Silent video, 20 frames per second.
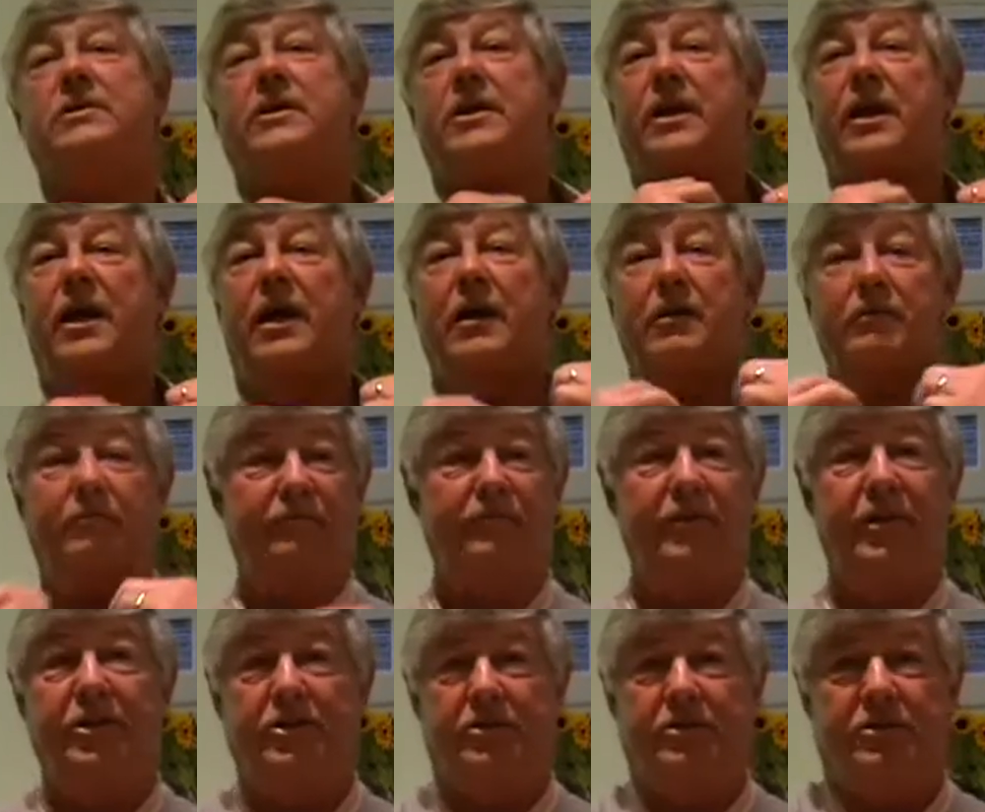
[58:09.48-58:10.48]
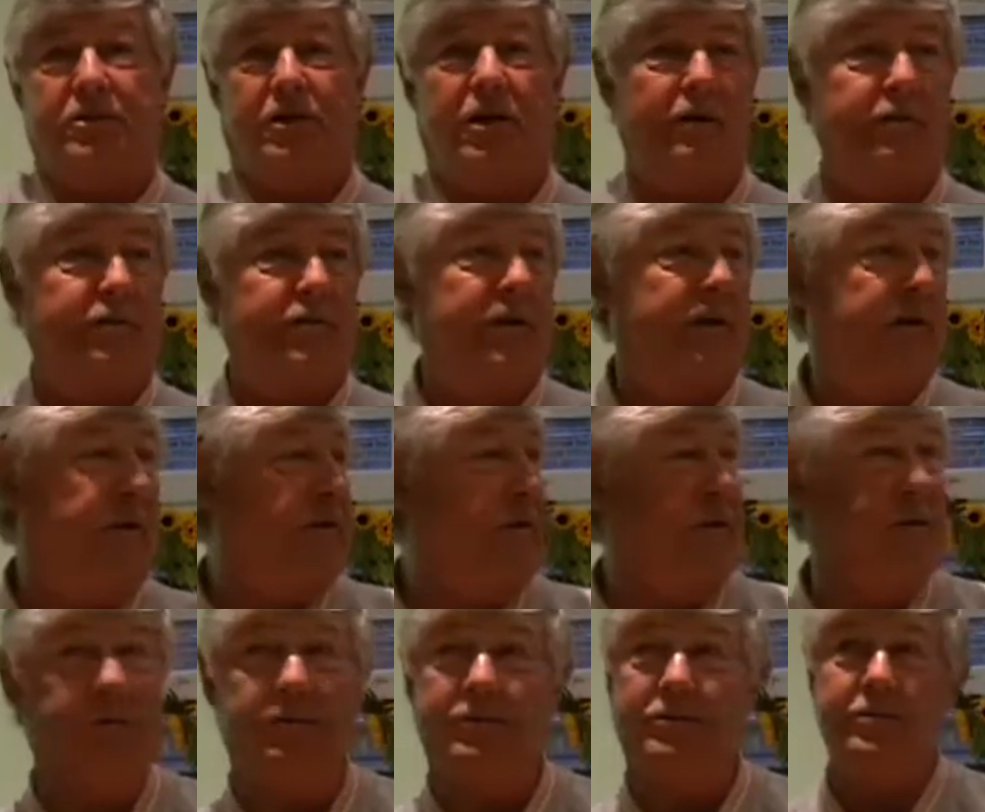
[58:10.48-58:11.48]
this thing out, and finished over the
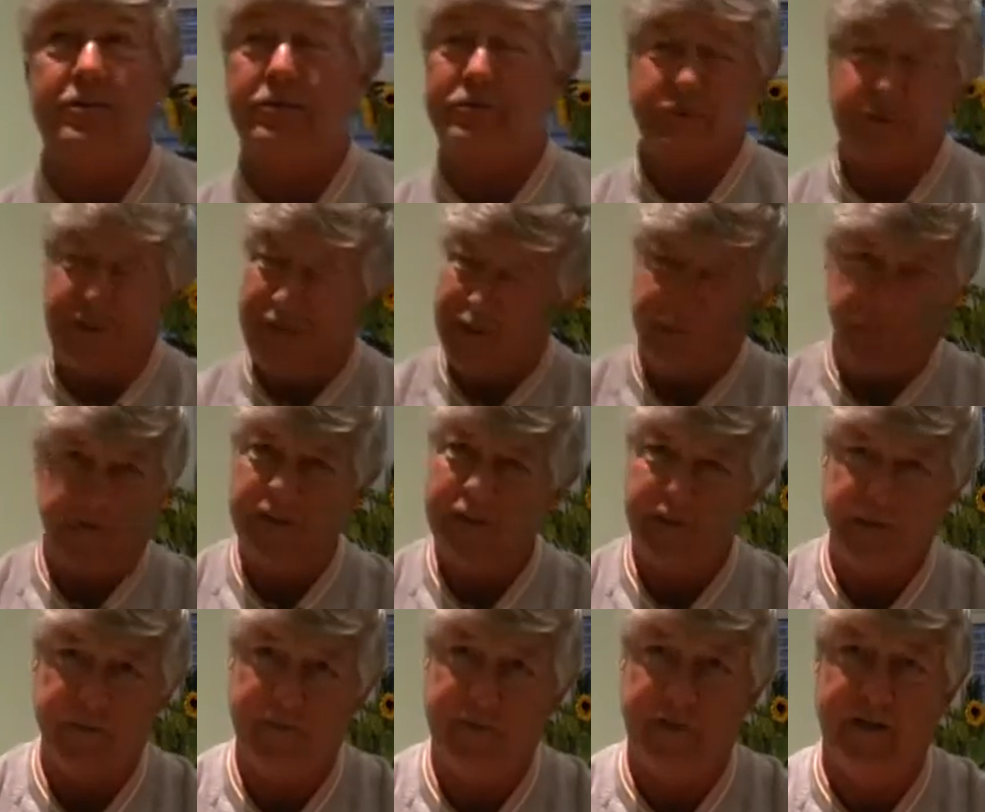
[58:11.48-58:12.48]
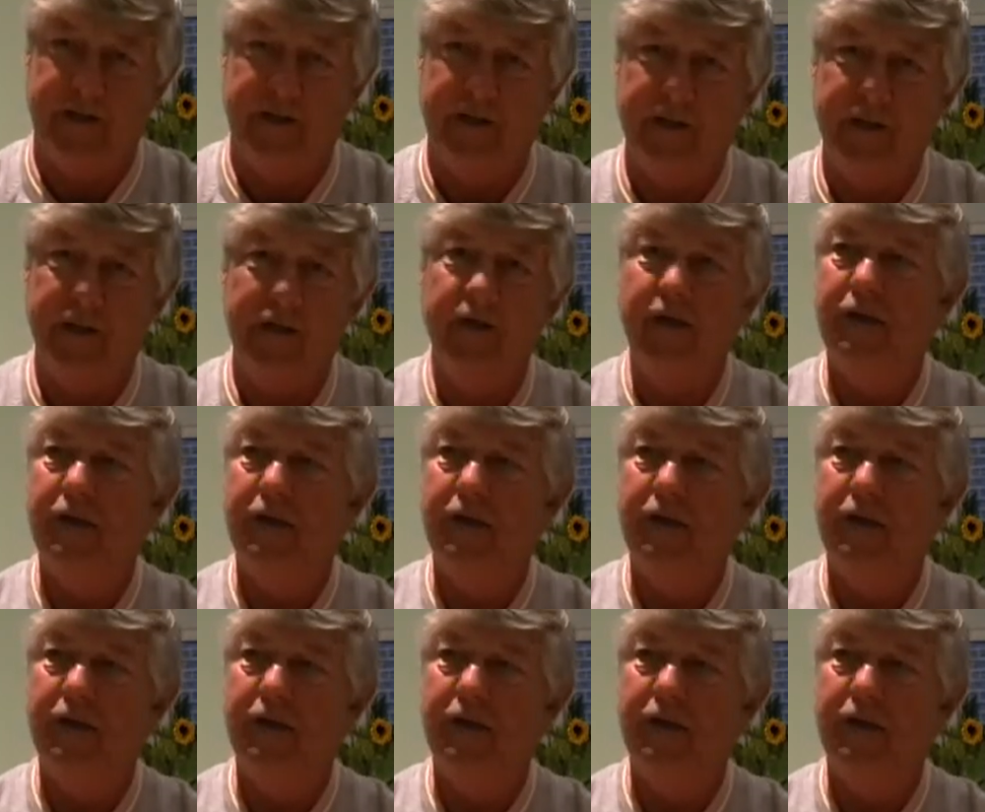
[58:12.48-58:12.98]
line. John, do you know what you're doing?